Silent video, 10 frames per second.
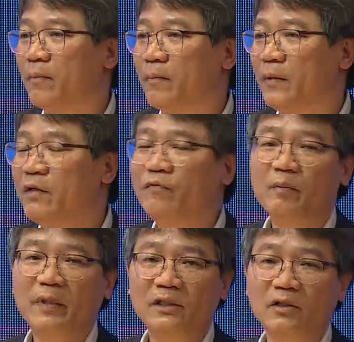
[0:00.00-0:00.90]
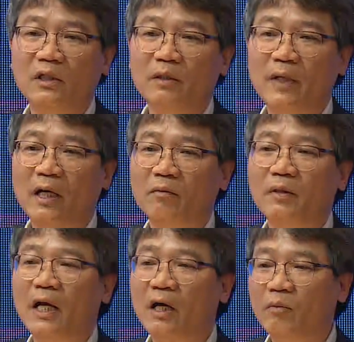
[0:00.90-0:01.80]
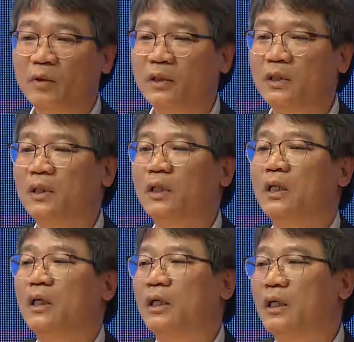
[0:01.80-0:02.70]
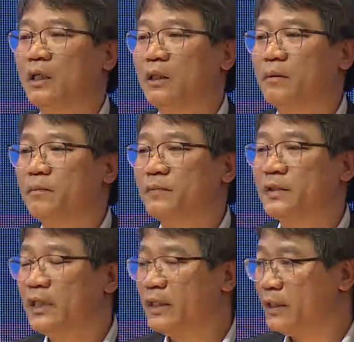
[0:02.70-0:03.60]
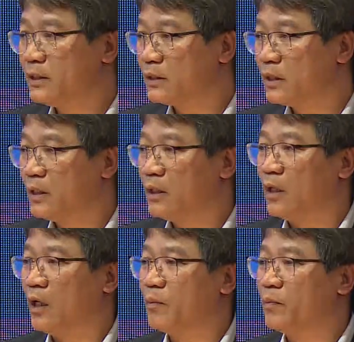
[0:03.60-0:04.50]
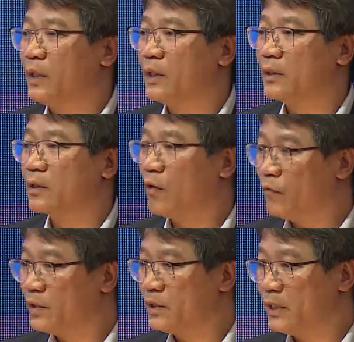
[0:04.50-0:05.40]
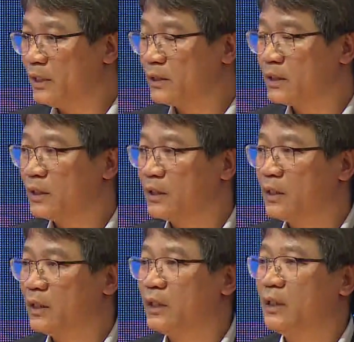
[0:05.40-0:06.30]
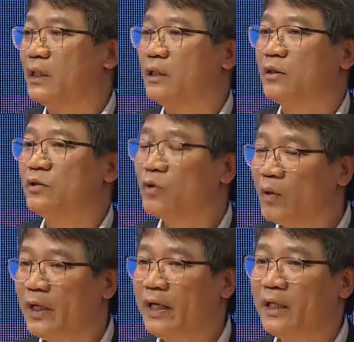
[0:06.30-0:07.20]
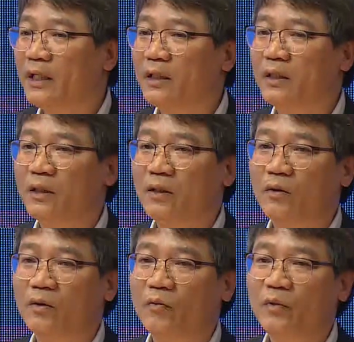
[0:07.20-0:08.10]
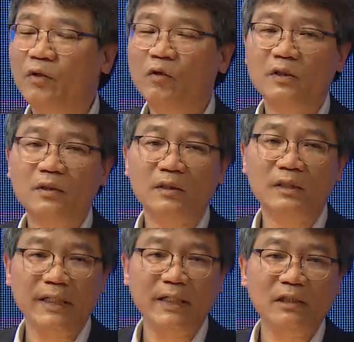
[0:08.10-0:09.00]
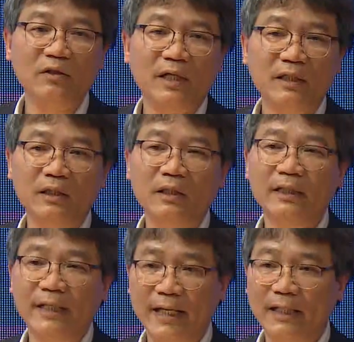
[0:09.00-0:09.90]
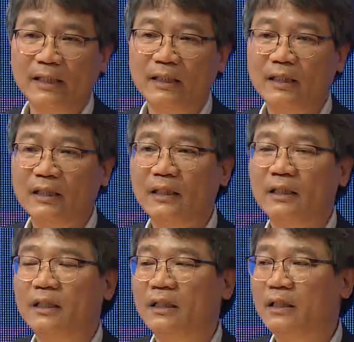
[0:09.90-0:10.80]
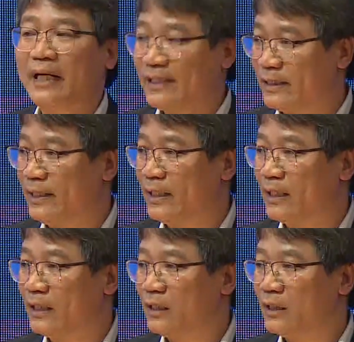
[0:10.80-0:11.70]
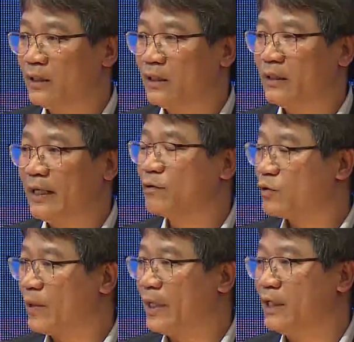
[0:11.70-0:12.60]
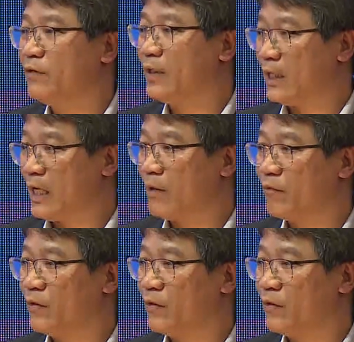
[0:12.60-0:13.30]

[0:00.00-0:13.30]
information about our series of conferences. Surely we would see each other again next year elsewhere in Vietnam